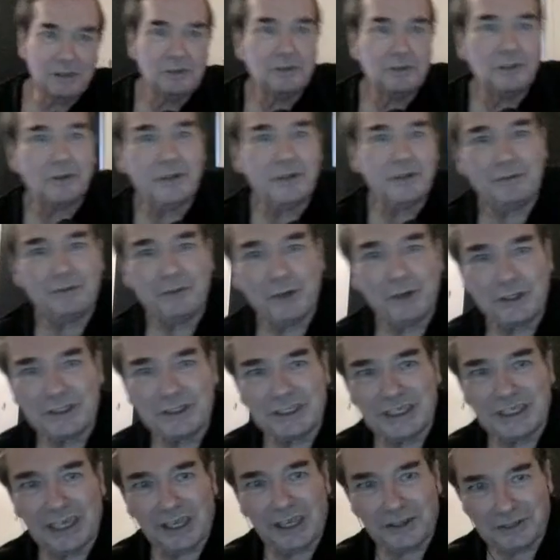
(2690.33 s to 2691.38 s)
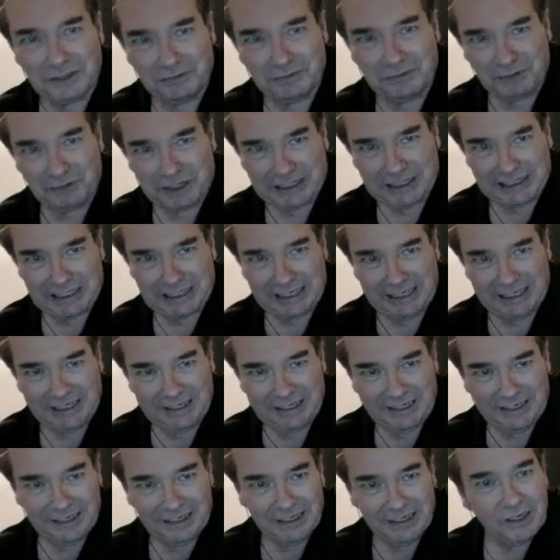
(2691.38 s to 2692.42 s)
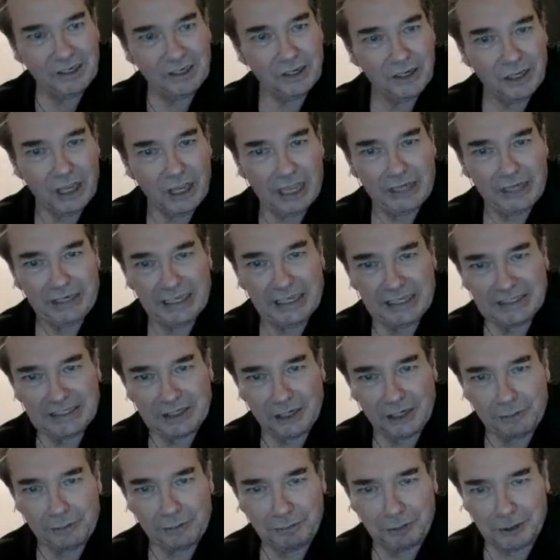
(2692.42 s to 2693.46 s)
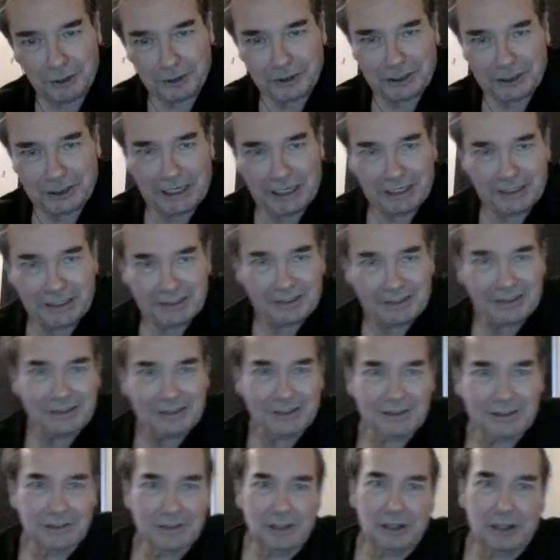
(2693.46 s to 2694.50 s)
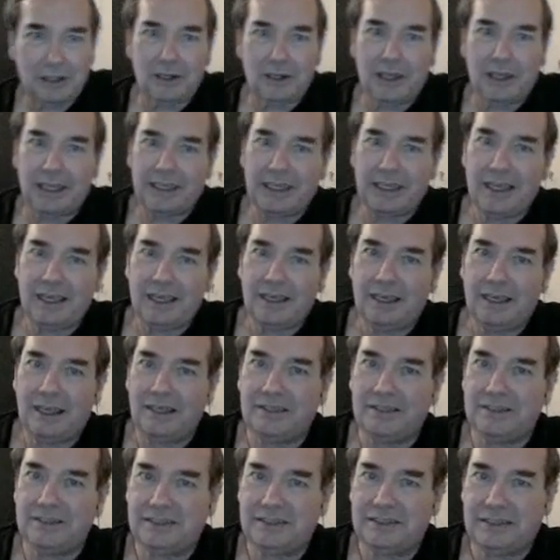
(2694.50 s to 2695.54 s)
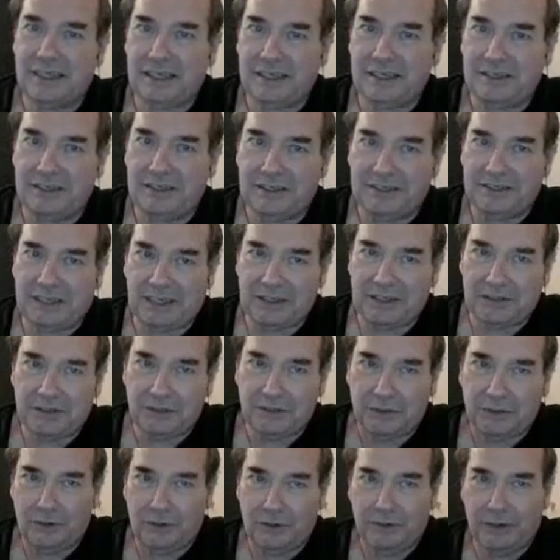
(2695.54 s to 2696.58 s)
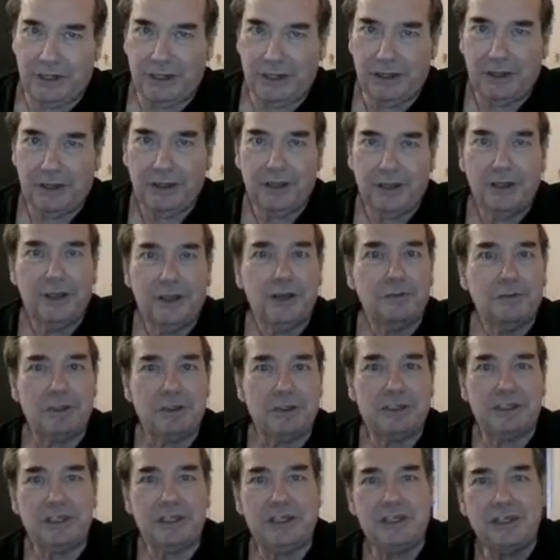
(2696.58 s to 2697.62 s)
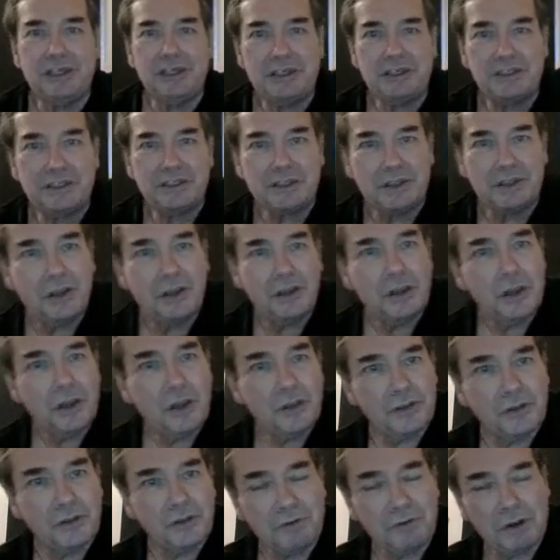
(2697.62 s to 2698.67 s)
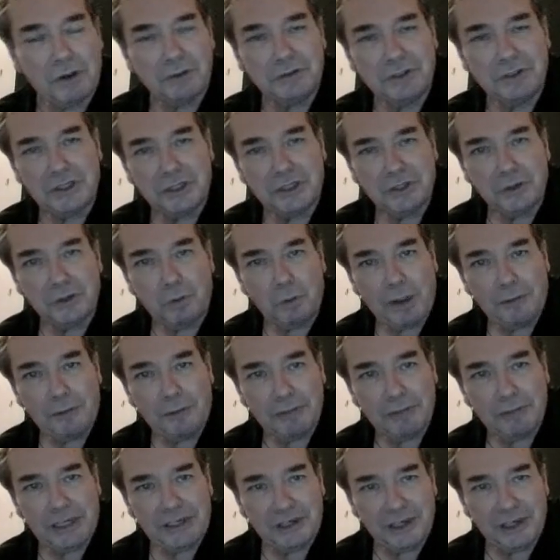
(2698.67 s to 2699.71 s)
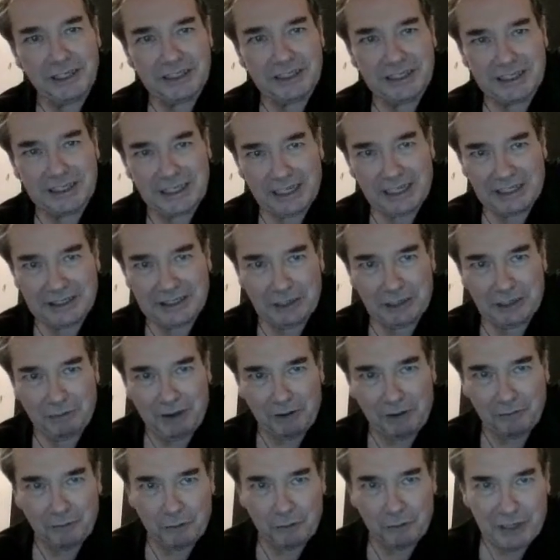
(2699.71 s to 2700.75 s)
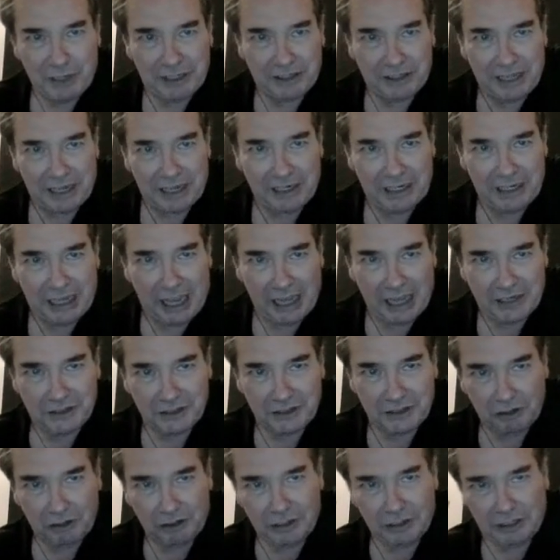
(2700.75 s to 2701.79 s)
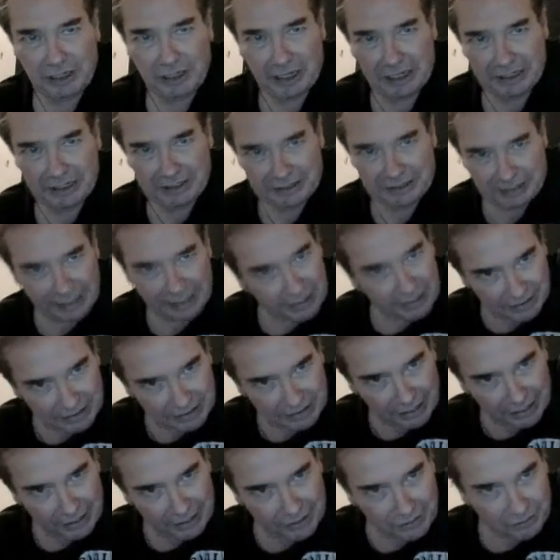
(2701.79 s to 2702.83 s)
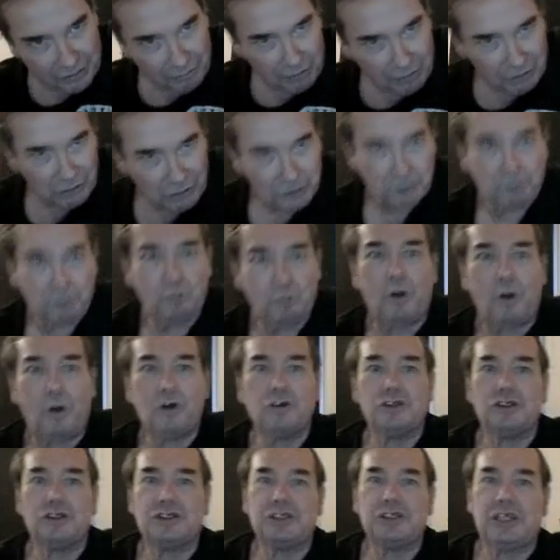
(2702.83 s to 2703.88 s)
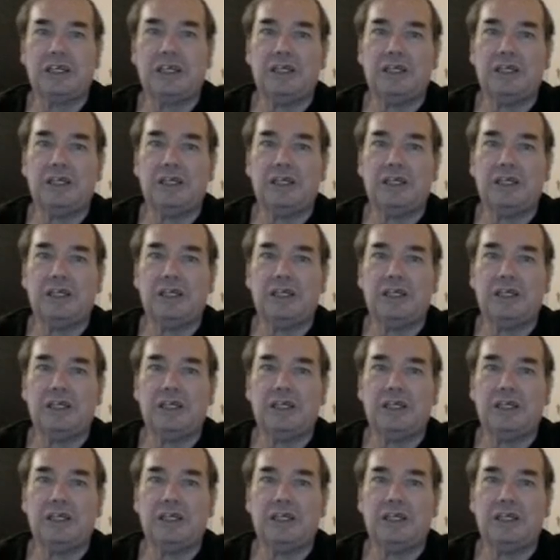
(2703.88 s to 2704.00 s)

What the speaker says: doing the first and last of wrestling and their side projects like Unstacking the Territory, which is the road to Wembley 1981 for Big Daddy and Giant Haystacks, and the most watched